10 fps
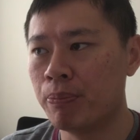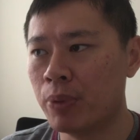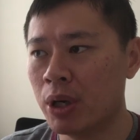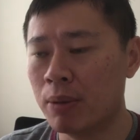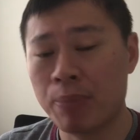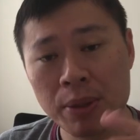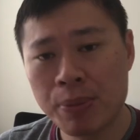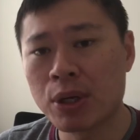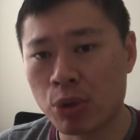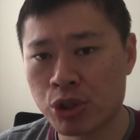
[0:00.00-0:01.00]
But a
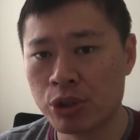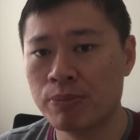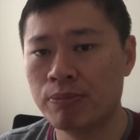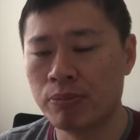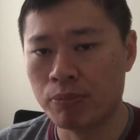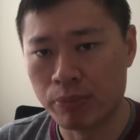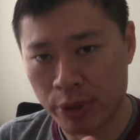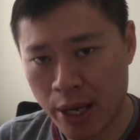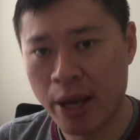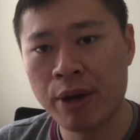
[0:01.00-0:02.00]
big question
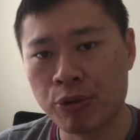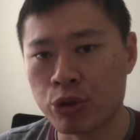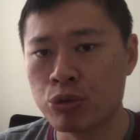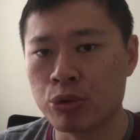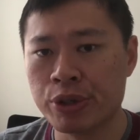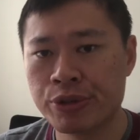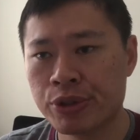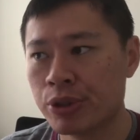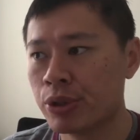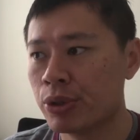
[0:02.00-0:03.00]
that I have for you is,